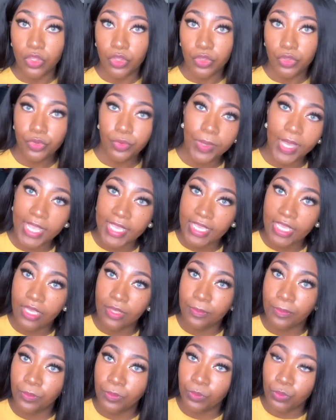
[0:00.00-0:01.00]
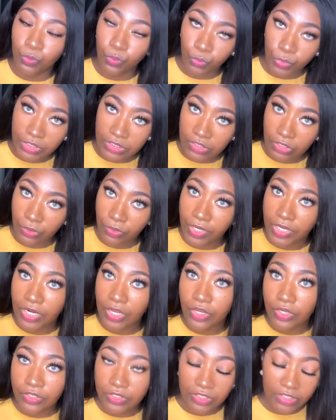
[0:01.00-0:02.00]
who I am, what's going
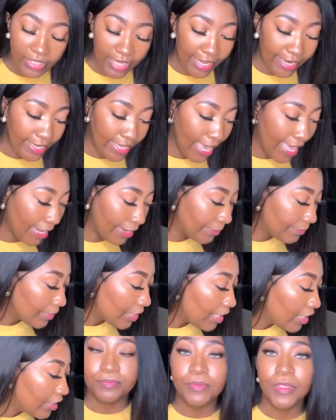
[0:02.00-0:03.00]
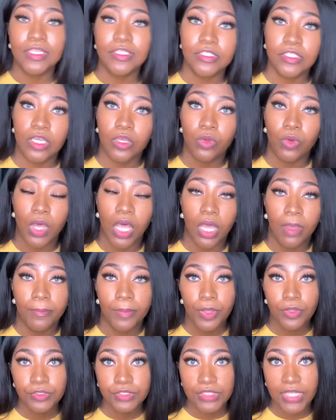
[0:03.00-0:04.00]
on, yada yada. So
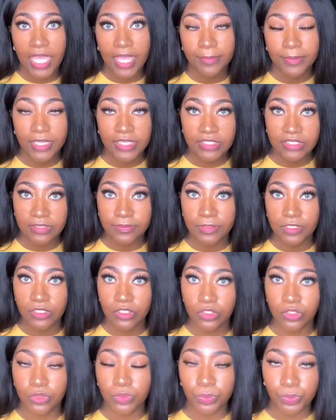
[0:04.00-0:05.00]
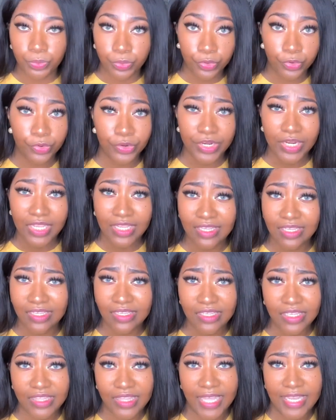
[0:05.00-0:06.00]
post-op, it's been pretty
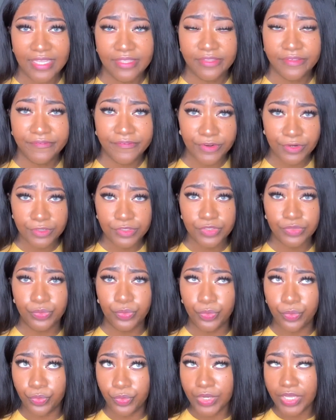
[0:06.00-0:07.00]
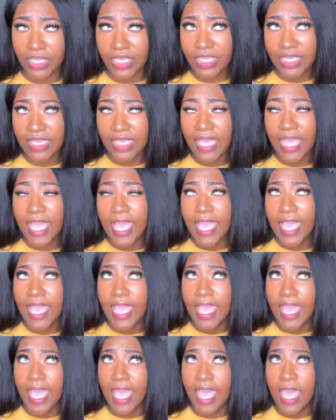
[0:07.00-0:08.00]
good. Like, the first week,
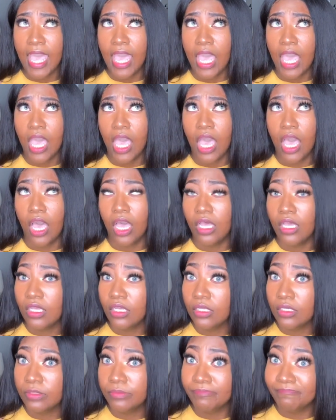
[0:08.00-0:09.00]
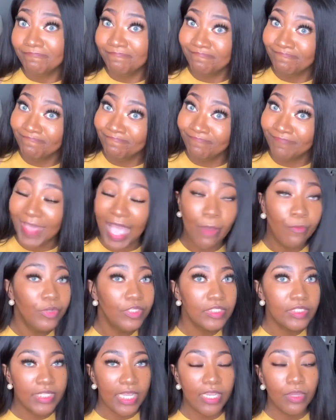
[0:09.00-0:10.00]
I
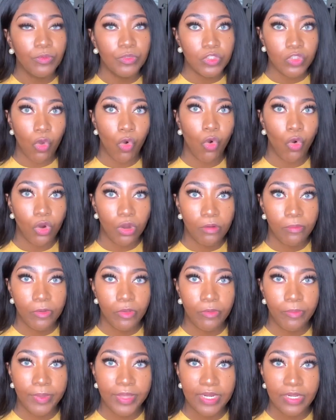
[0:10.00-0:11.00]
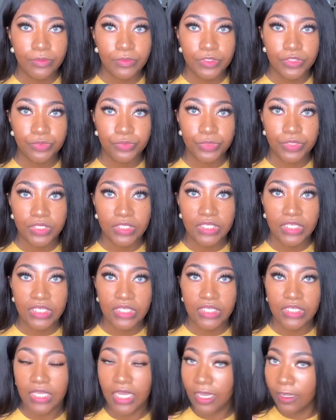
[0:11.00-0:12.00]
wouldn't say it was horrible, but it was
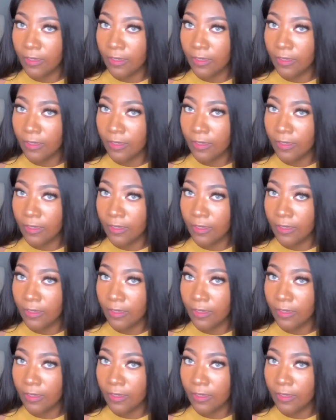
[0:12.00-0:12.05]
really,